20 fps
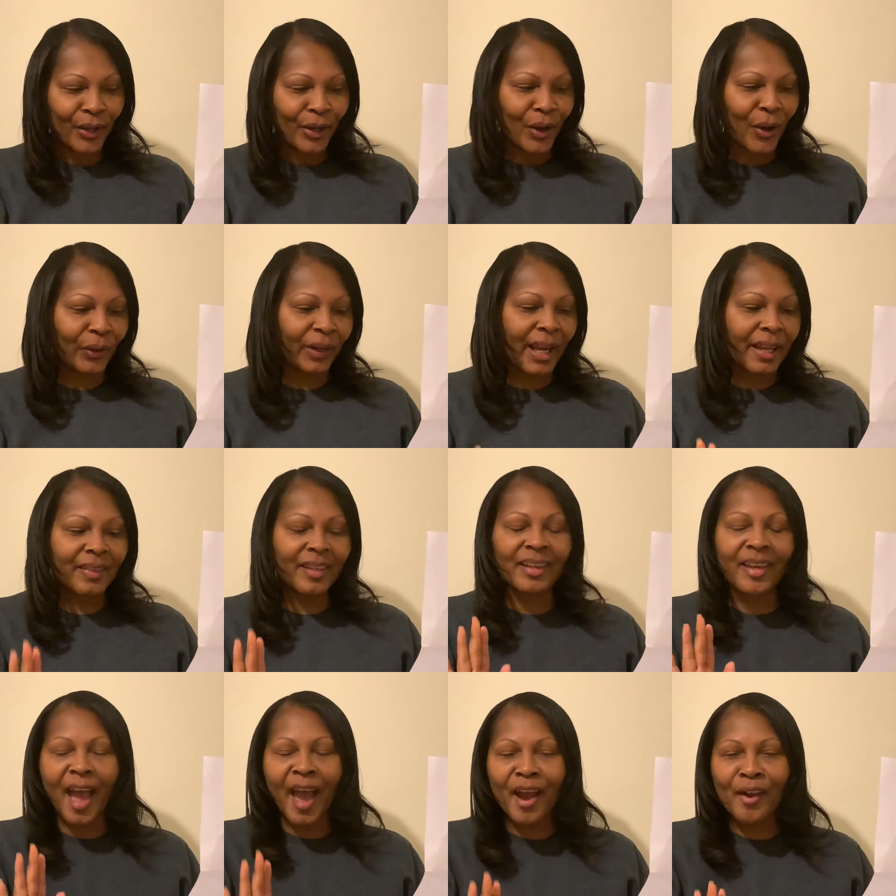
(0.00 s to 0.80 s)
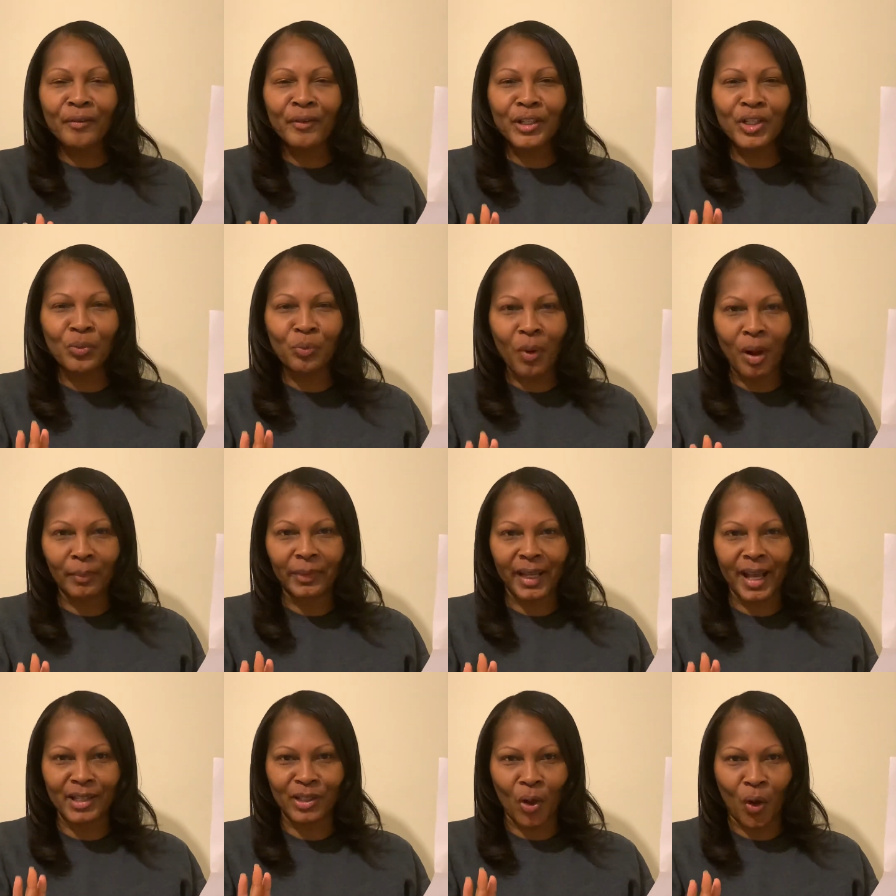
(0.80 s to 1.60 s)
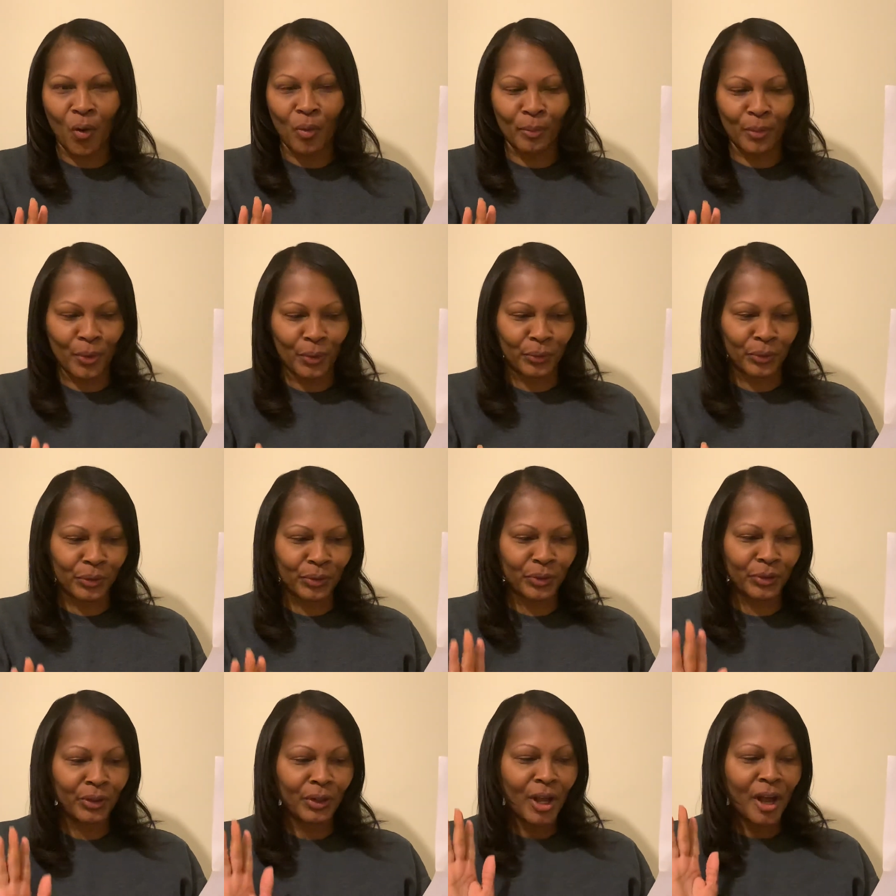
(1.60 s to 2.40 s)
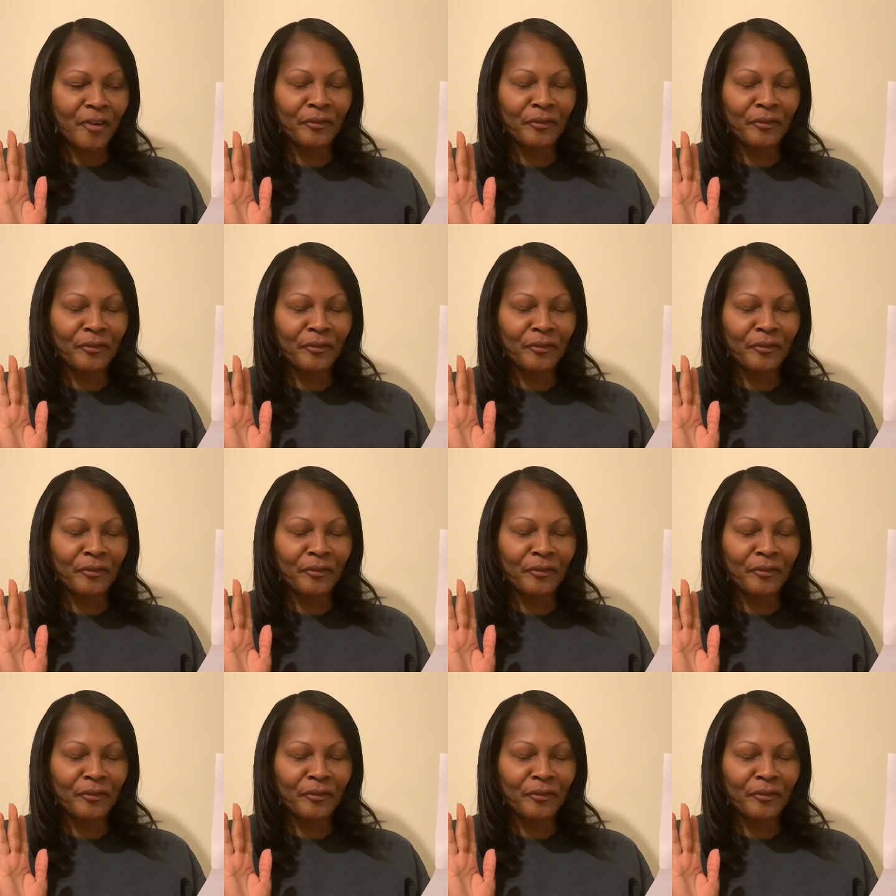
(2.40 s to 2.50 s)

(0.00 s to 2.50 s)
Okay, the average woman has almost